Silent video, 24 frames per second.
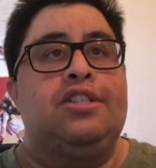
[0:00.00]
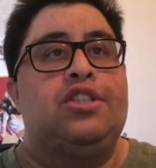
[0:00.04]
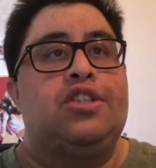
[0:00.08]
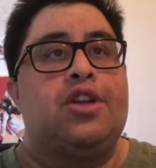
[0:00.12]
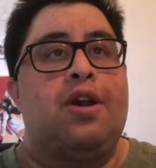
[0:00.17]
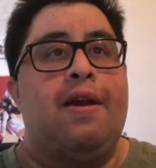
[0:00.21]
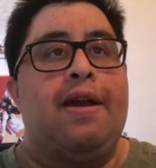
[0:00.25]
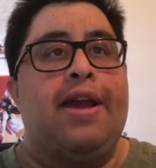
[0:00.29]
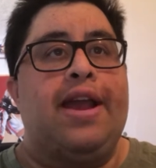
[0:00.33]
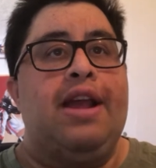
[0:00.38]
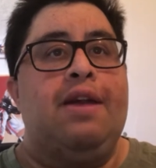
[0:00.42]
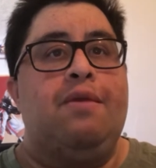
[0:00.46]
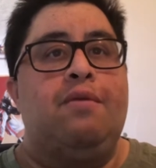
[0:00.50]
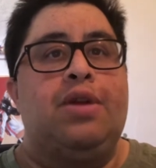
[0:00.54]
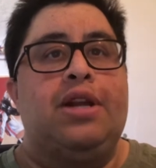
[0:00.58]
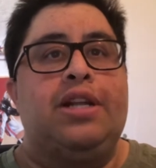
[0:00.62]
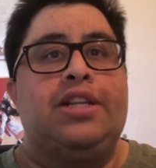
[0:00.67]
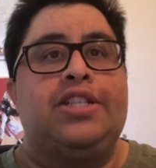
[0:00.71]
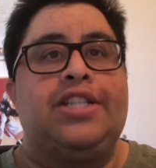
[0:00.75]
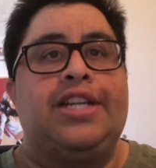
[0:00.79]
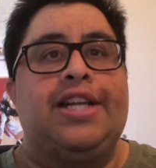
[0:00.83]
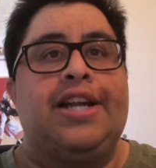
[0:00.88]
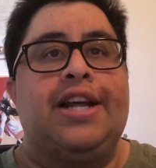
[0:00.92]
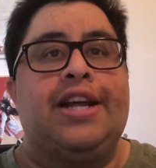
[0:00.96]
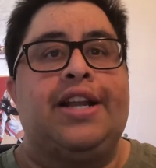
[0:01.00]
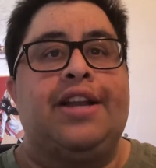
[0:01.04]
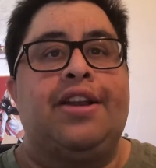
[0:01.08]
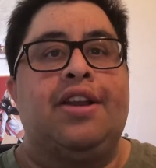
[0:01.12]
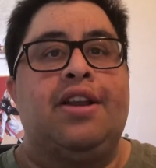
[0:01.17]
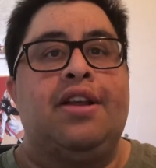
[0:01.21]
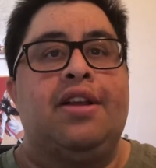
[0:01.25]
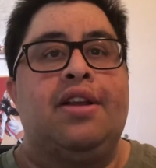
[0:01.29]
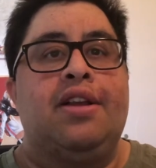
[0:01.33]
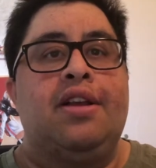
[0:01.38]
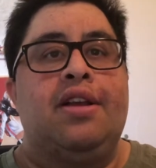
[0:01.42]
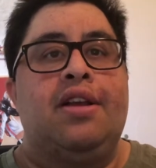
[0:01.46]
Sorry, what has she done?
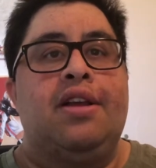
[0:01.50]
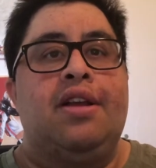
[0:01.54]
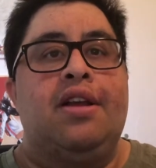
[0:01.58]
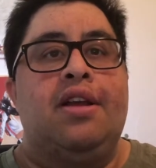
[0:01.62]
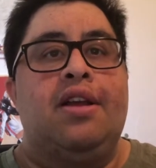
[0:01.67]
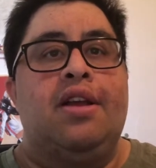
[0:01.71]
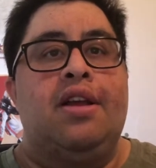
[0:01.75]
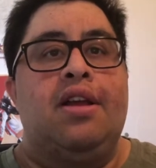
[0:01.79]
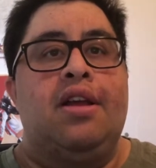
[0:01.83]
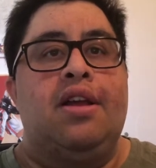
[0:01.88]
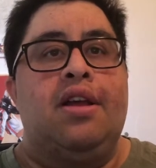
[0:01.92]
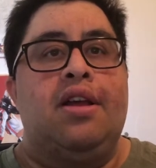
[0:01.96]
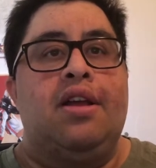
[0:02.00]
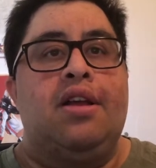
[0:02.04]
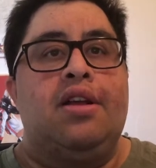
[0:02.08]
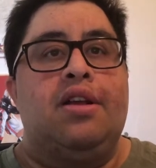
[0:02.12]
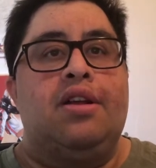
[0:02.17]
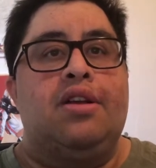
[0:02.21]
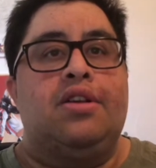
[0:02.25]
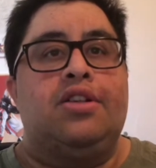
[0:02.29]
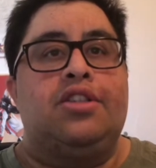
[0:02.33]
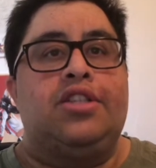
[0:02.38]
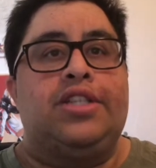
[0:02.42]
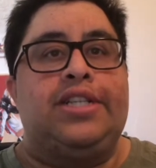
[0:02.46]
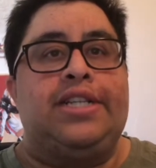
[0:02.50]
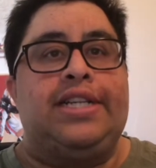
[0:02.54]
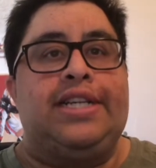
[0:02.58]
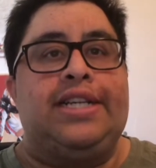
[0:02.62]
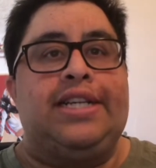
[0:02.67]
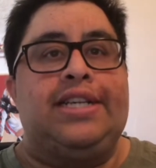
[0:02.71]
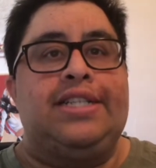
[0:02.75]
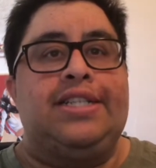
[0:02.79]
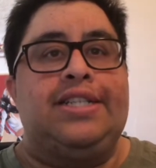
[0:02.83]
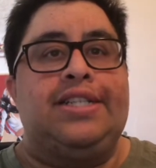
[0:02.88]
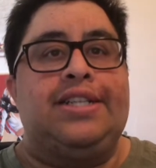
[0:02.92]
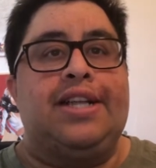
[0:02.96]
She
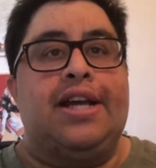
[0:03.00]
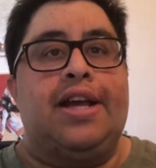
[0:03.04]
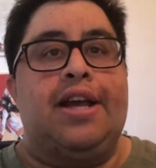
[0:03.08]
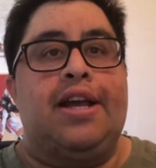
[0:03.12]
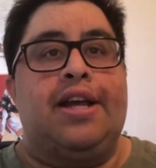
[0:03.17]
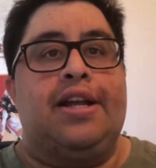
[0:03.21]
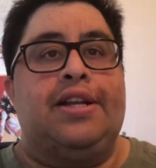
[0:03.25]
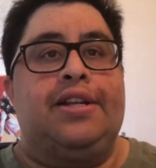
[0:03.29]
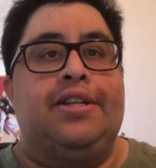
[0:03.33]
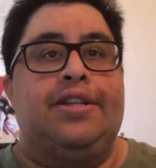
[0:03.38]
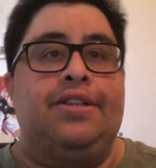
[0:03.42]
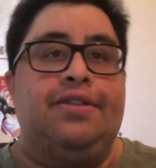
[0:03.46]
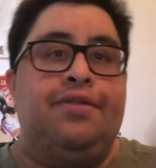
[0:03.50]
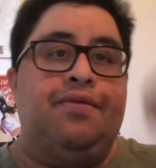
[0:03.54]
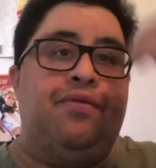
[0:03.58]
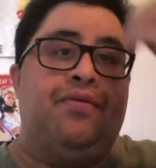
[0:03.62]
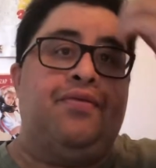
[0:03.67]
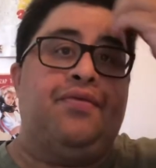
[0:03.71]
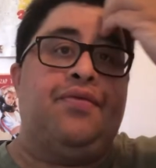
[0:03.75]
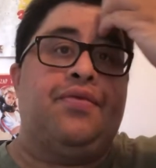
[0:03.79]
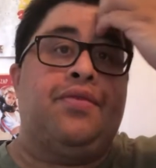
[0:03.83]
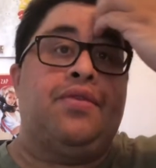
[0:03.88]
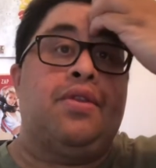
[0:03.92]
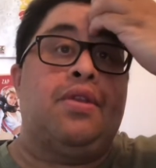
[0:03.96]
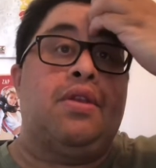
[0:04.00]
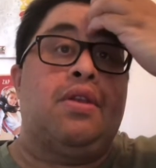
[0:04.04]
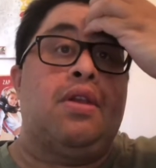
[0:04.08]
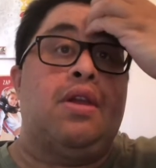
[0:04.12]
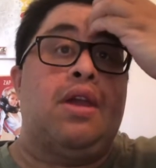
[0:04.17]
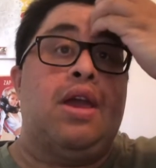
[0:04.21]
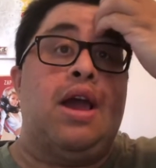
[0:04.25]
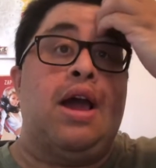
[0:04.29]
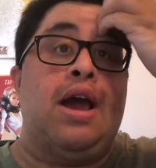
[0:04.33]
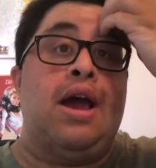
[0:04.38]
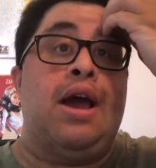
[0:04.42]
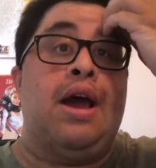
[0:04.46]
has done.
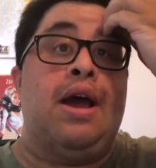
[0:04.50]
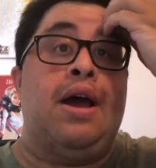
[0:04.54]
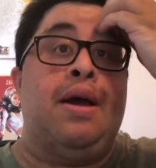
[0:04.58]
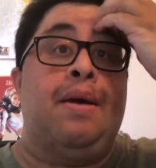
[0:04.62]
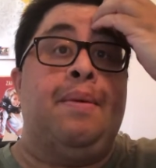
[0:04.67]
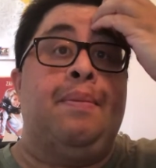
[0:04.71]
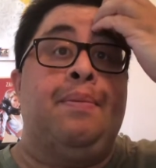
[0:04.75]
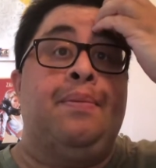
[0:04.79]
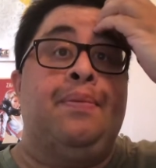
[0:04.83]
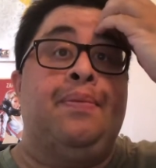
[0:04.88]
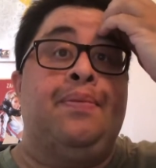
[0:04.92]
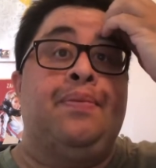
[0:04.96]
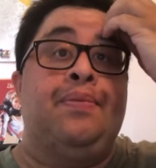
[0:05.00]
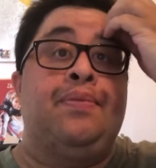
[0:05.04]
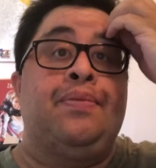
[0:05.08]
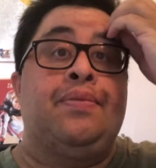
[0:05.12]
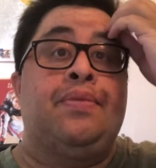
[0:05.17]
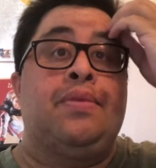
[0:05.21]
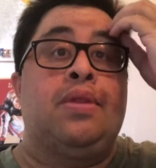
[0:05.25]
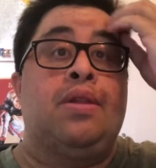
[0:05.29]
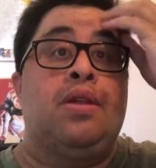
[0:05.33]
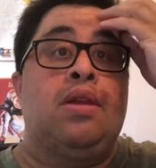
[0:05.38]
Um,